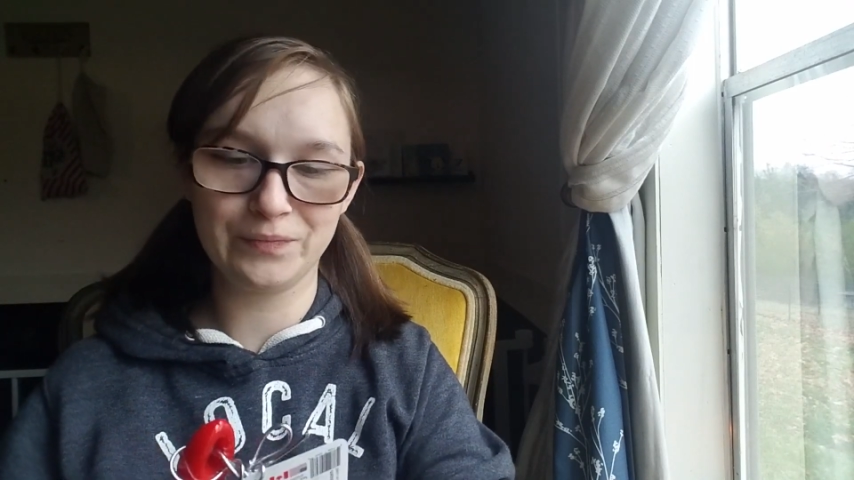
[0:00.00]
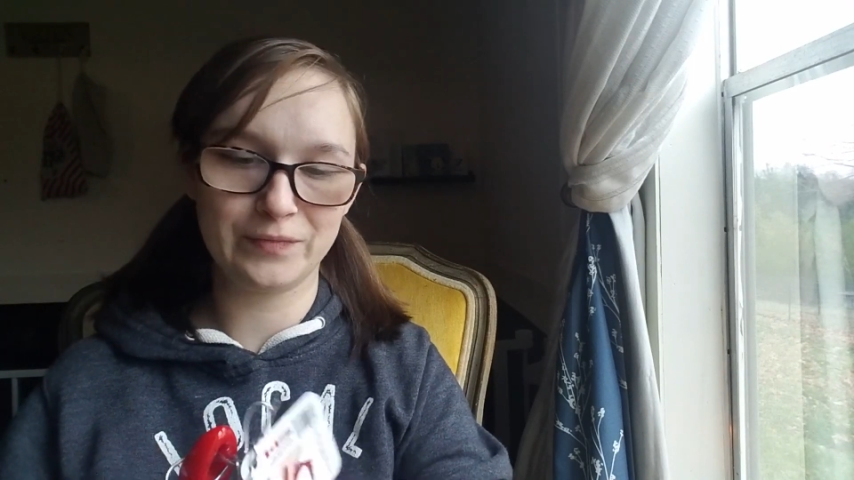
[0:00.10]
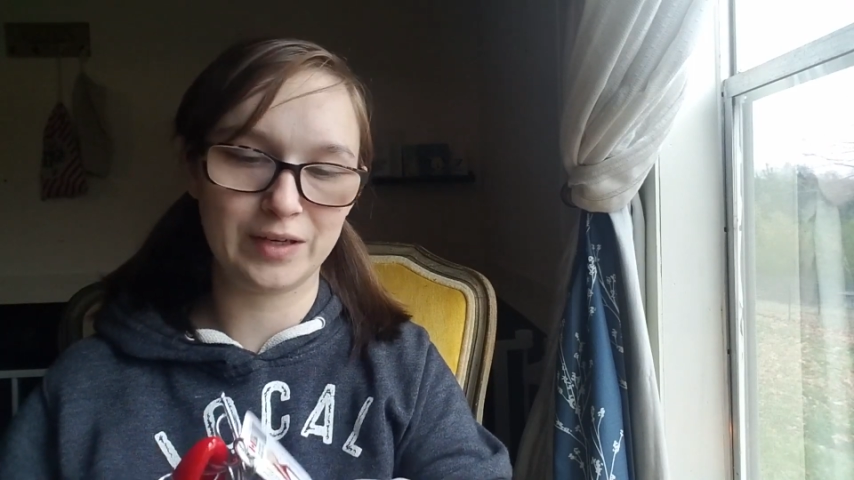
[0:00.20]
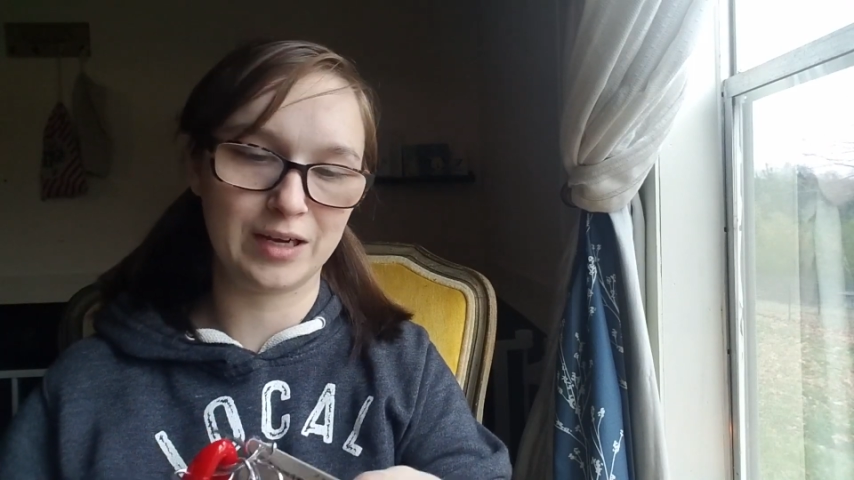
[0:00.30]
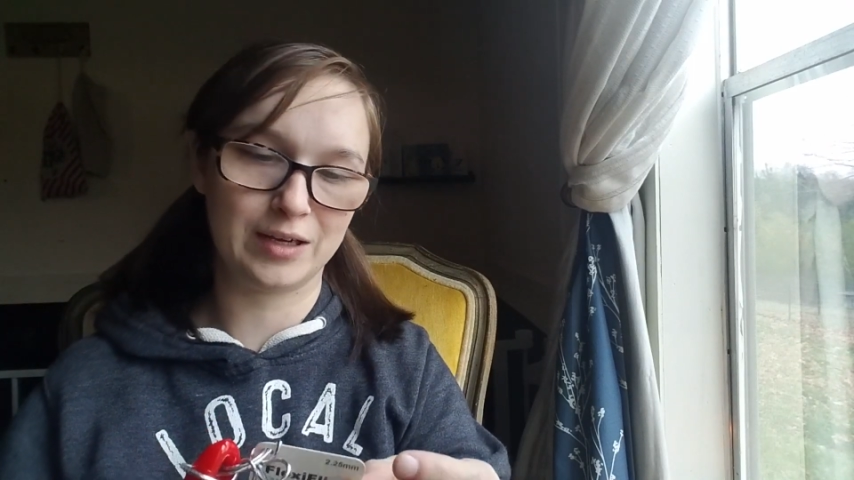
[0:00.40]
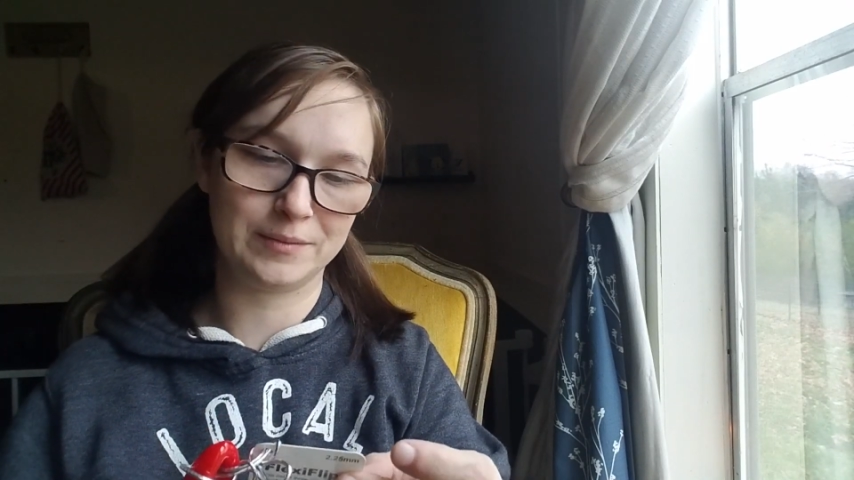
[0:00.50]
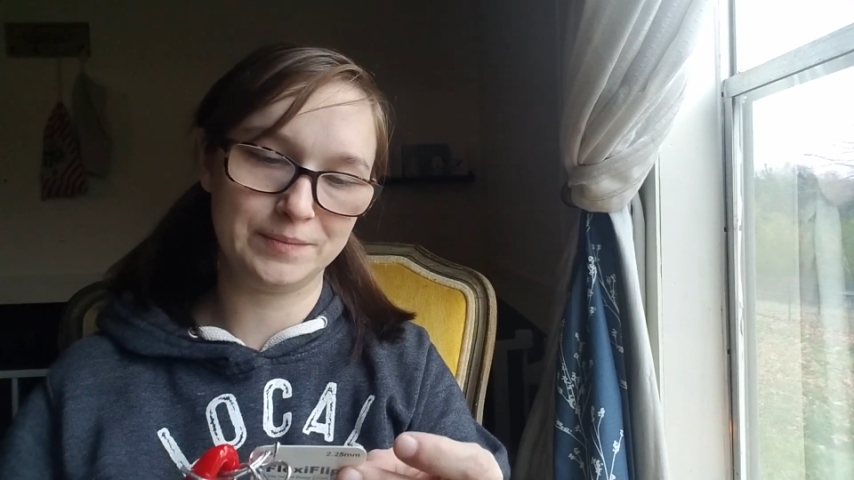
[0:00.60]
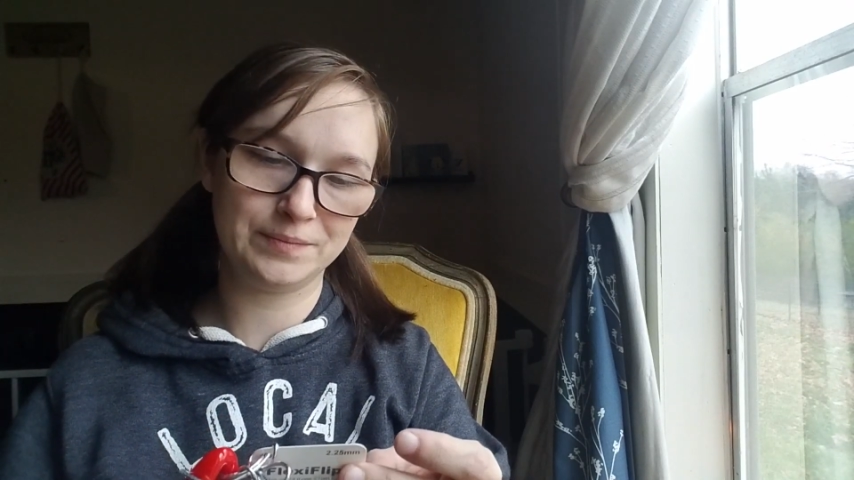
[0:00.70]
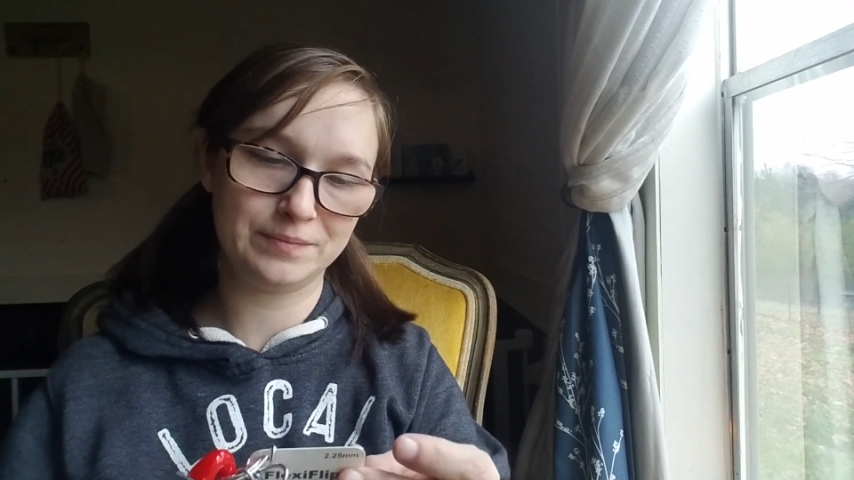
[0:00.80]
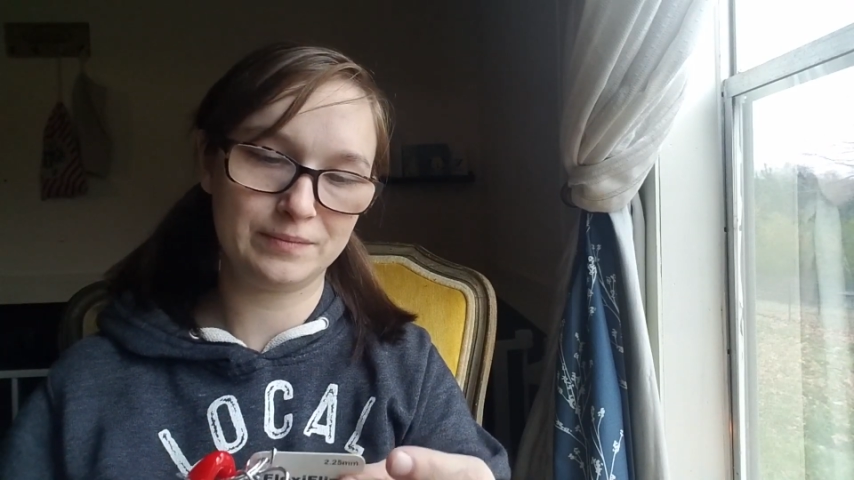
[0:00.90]
I
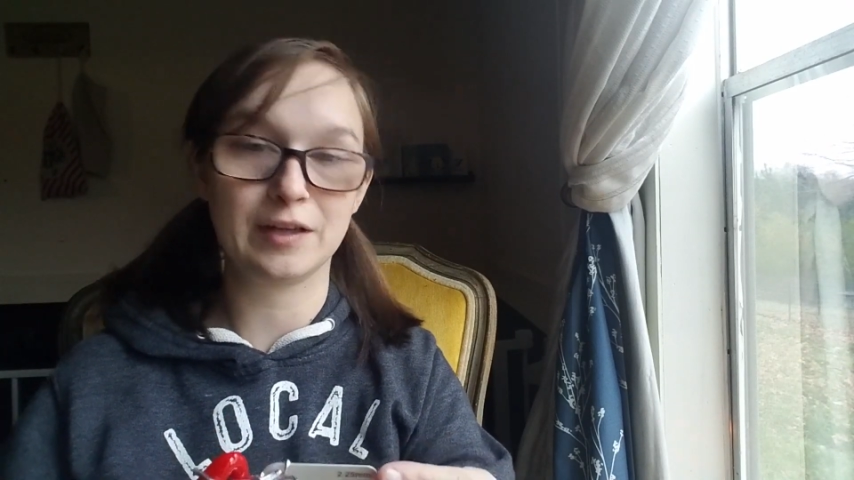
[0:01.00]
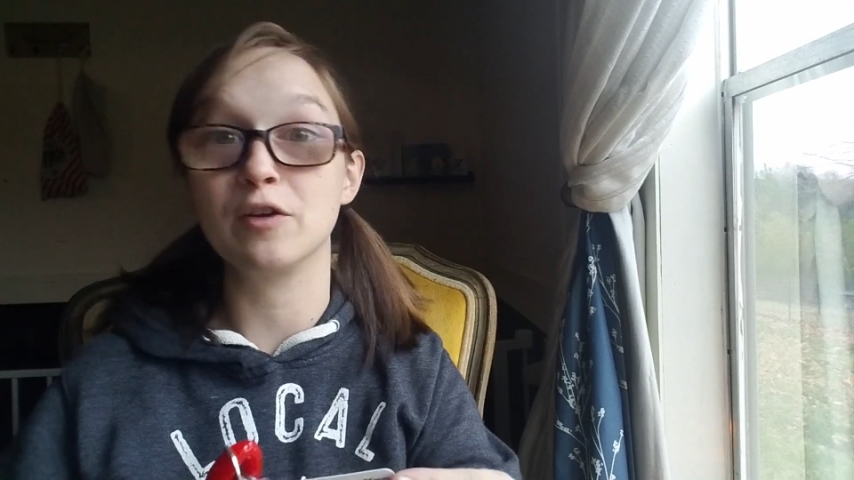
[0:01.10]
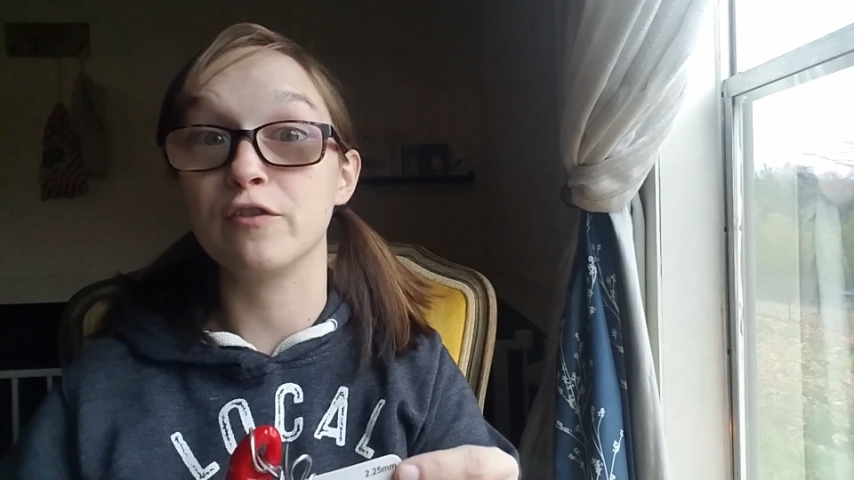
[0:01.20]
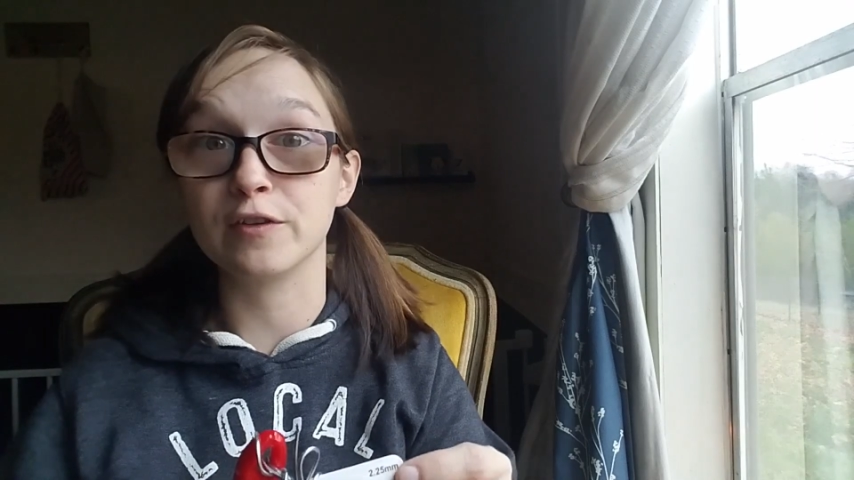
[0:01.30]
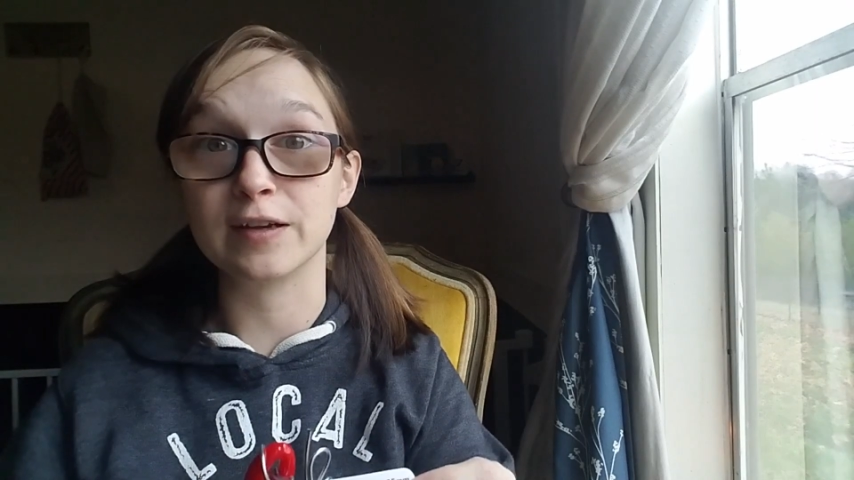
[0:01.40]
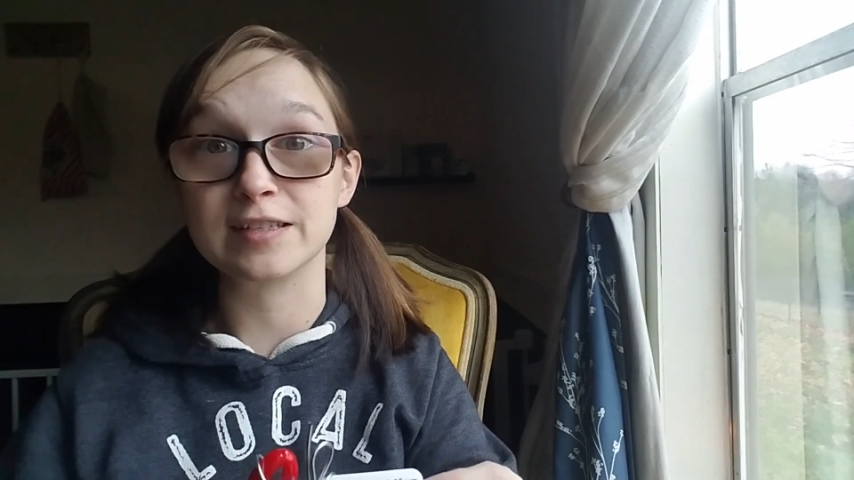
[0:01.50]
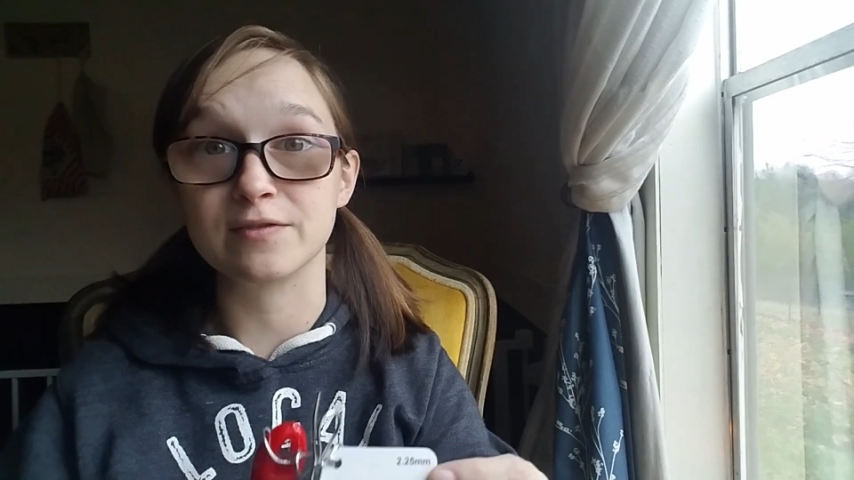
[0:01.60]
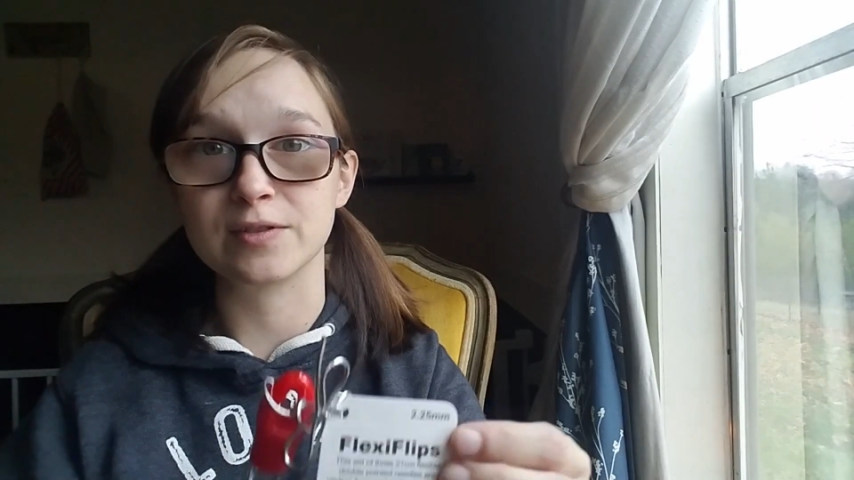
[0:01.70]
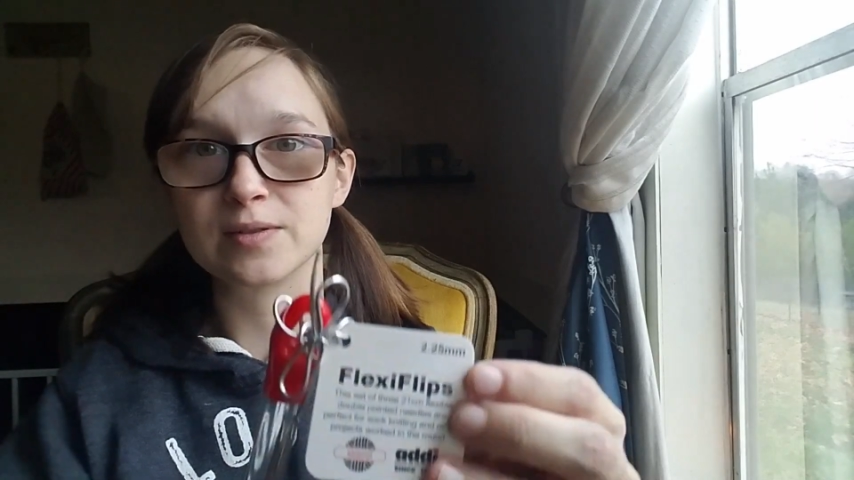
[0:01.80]
don't know if you guys have used